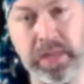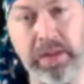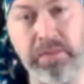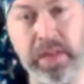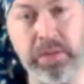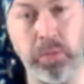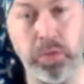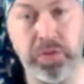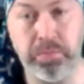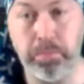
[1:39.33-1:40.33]
definitely
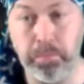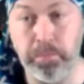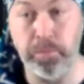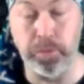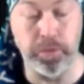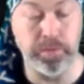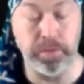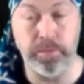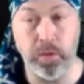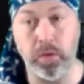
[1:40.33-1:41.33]
was food for
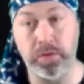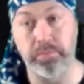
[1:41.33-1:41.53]
thought.